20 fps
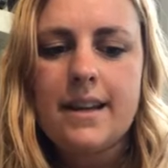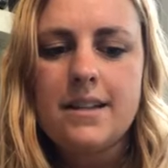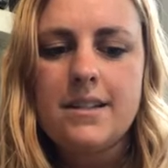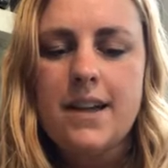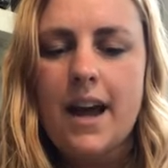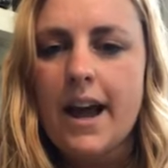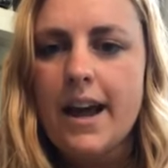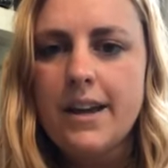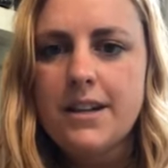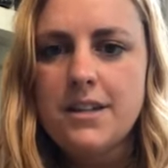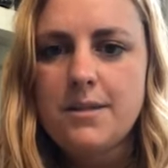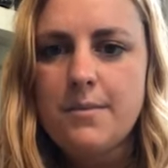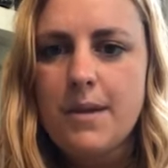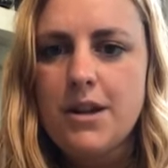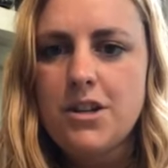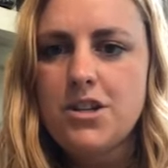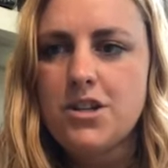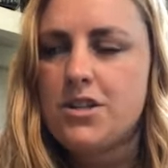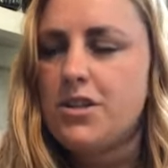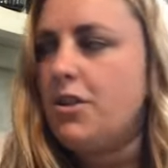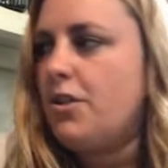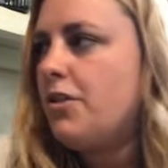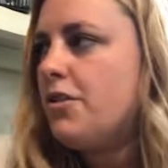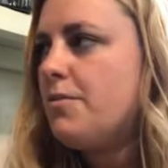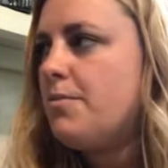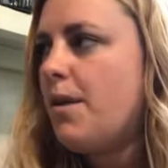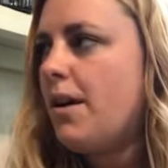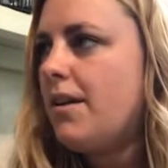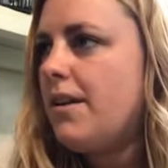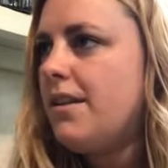like a diatomaceous
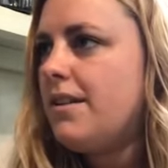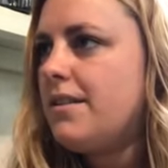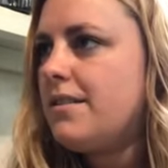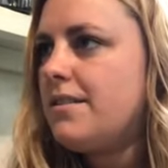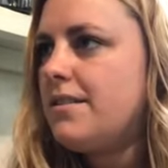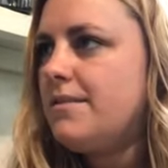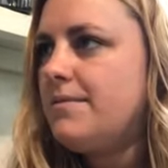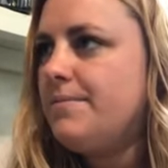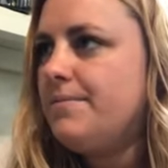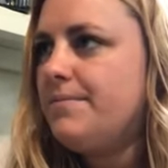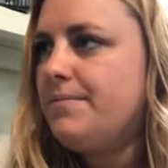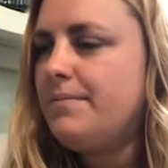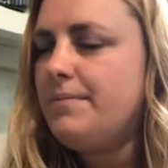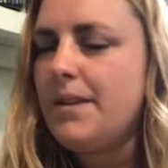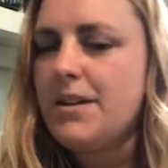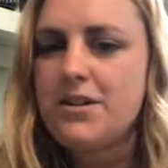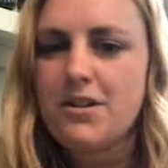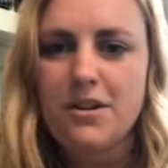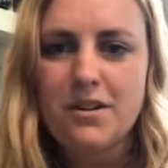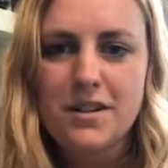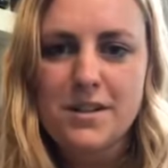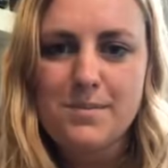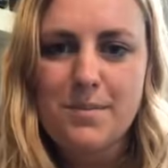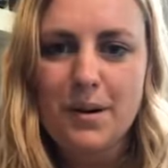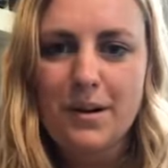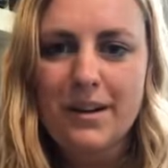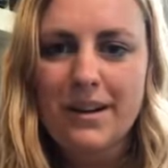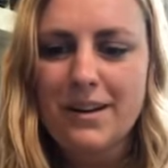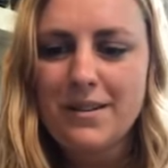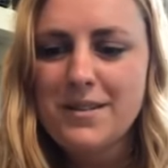earth product. My dog is
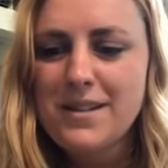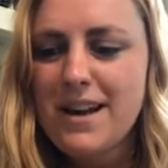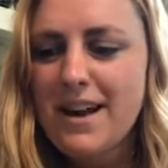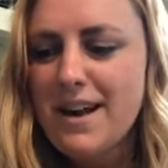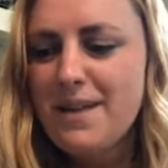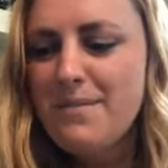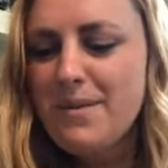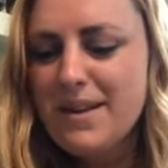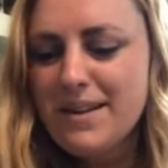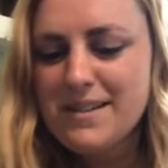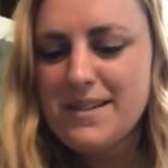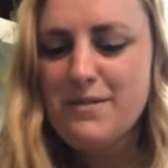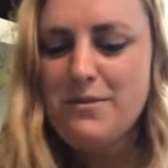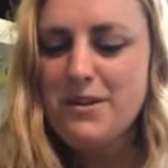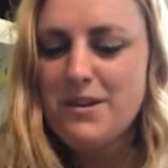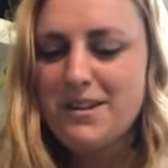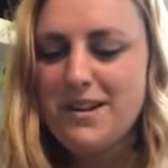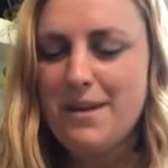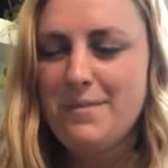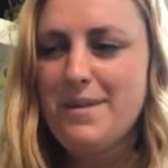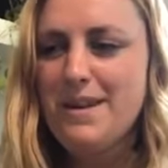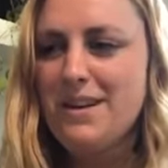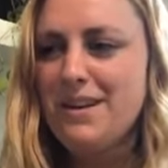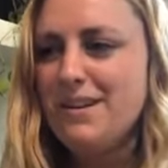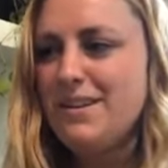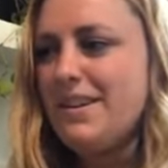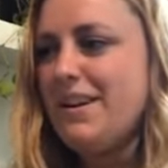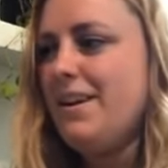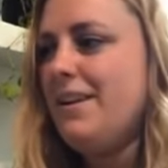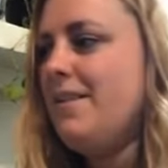barking outside because he wouldn't come in
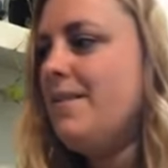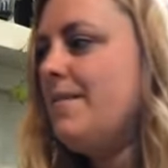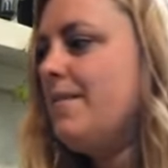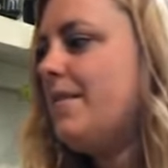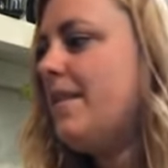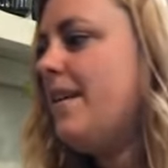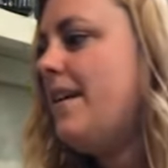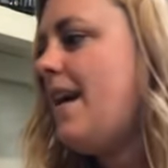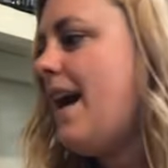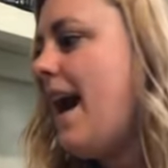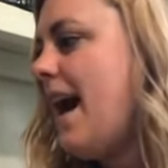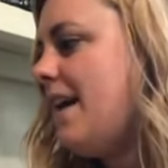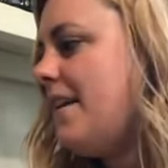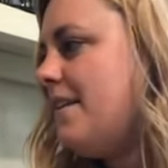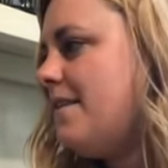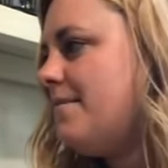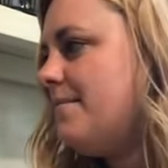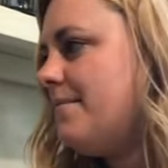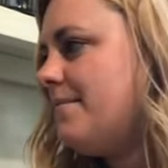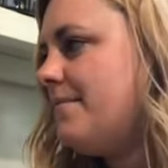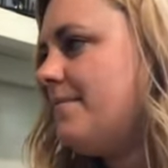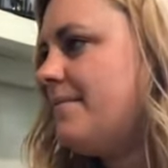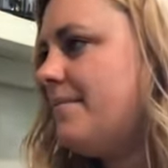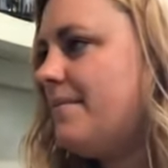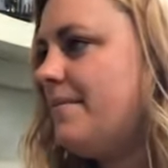earlier. Adam!